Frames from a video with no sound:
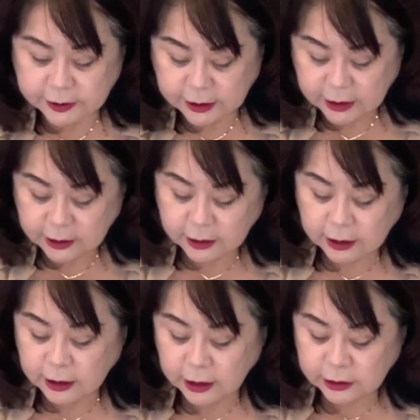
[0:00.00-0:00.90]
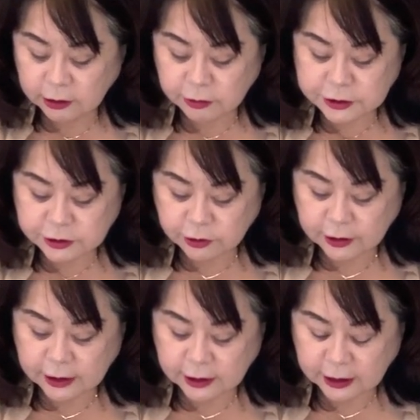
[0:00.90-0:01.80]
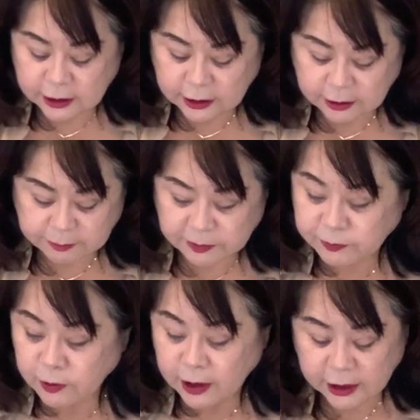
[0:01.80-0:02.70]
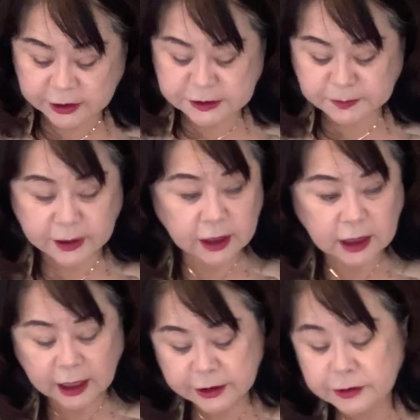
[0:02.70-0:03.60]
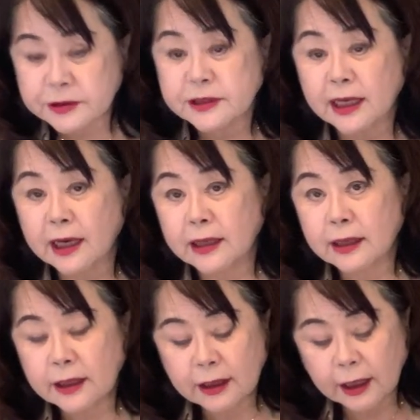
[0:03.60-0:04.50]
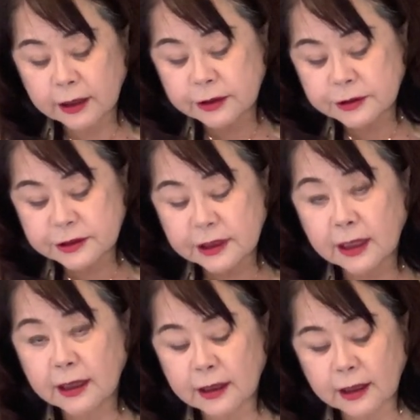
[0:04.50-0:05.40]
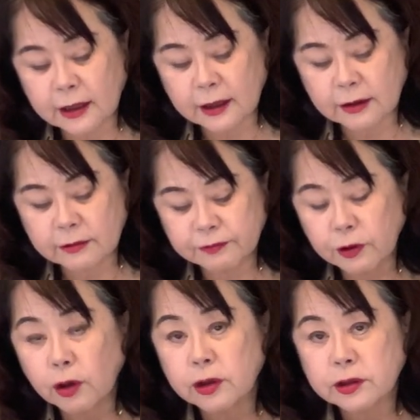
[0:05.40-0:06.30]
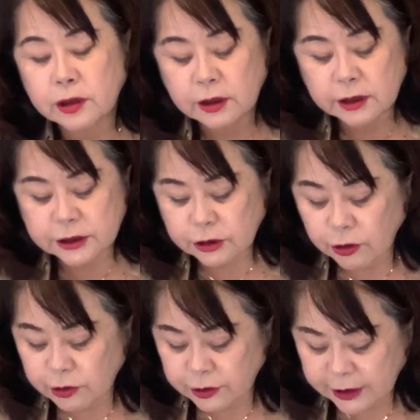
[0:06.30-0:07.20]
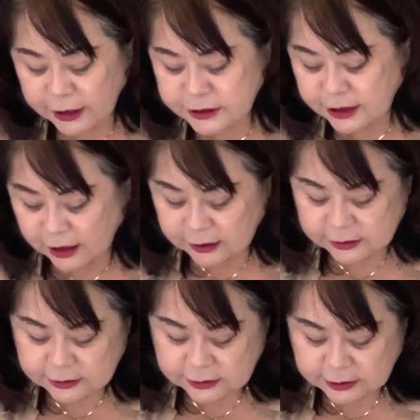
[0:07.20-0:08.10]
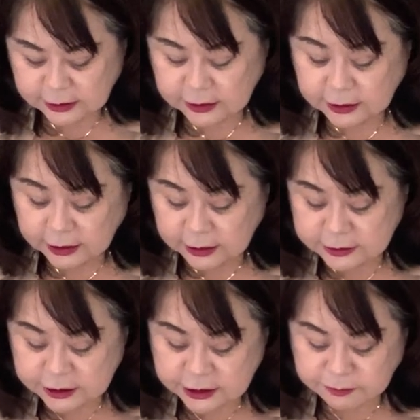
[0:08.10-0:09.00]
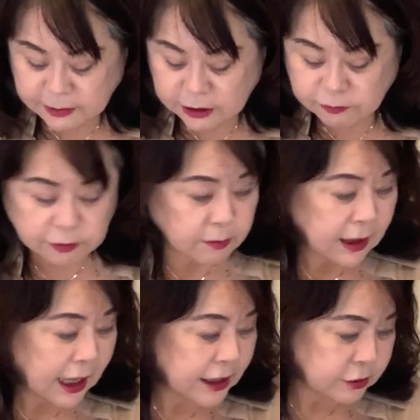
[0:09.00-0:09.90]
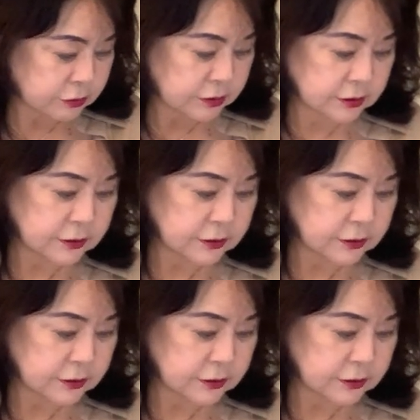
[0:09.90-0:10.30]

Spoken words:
Okay, and also before I explain, I use a frog. It's called Kenza, and this is made from iron.